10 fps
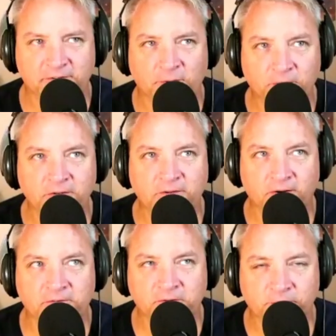I want to
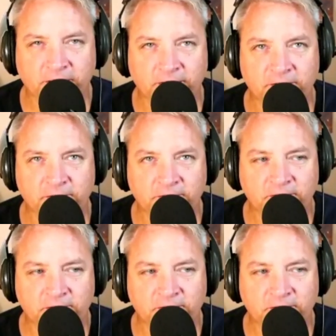talk to you about it.